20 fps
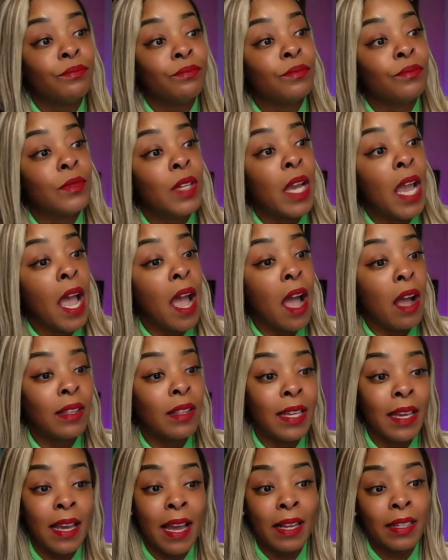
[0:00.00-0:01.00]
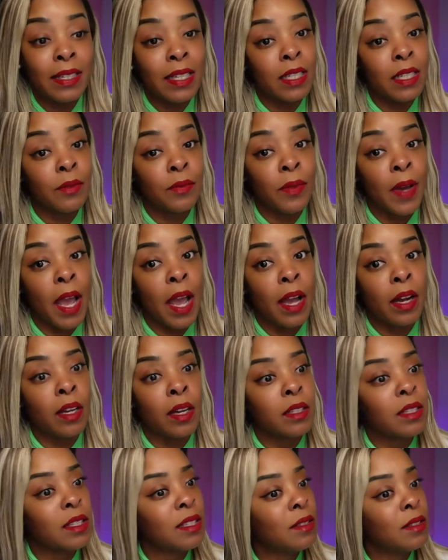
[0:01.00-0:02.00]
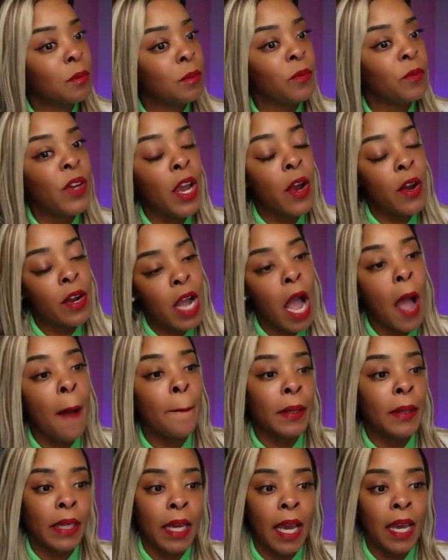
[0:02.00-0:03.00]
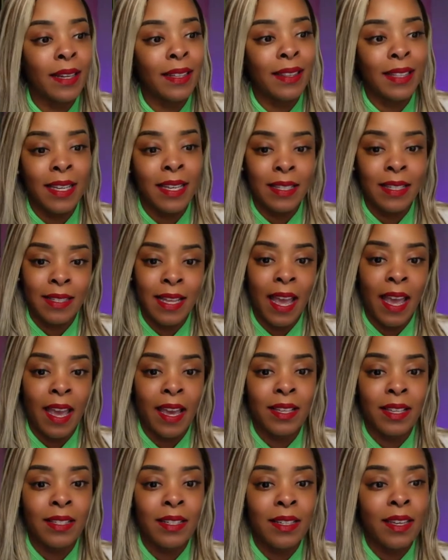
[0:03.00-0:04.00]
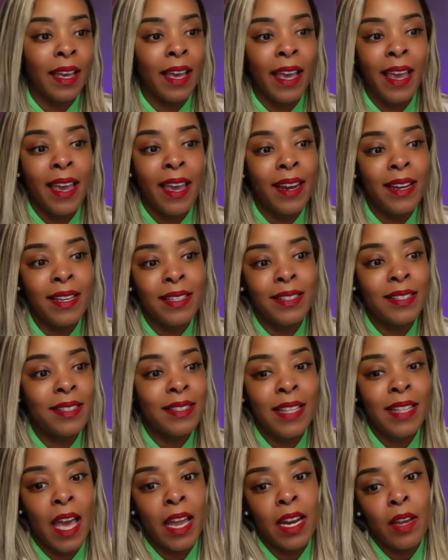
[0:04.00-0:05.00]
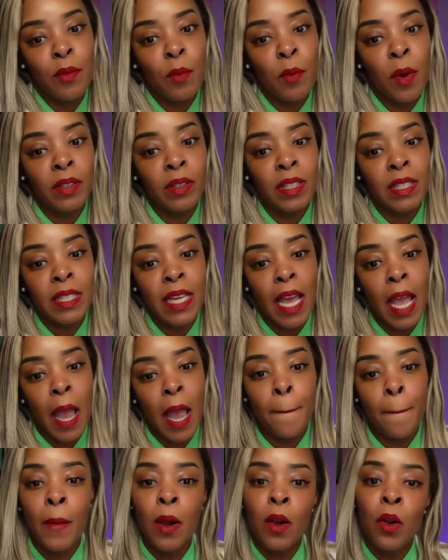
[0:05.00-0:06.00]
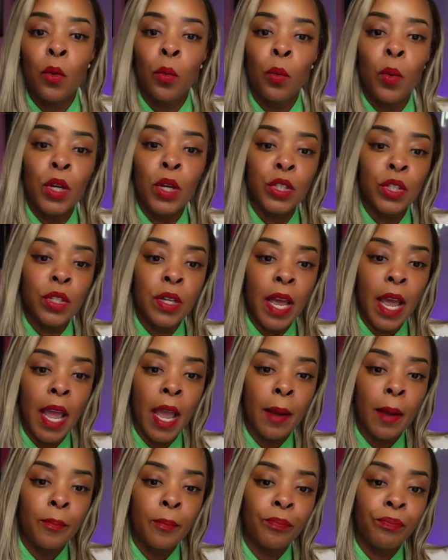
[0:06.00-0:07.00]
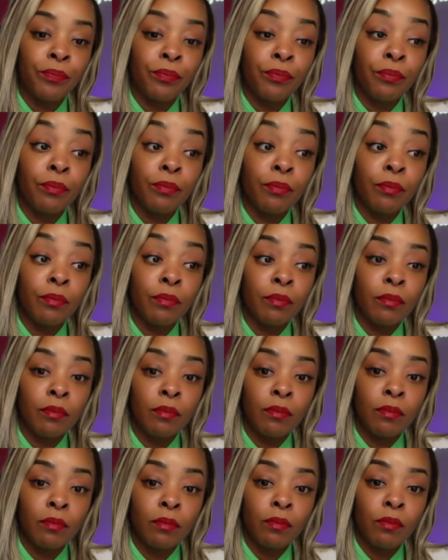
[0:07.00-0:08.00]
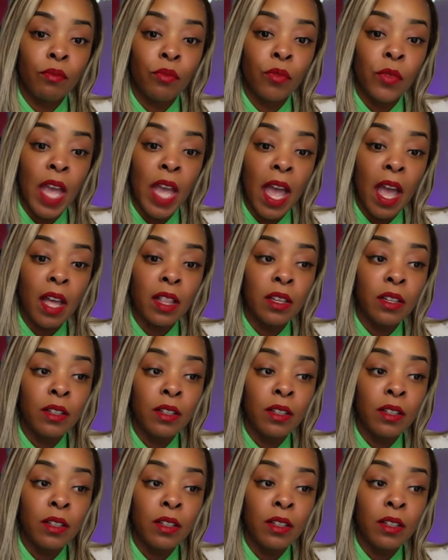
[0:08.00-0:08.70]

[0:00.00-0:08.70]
how they identify because it's very complicated these days. And it's just not even worth the time. What's your name? Tyler?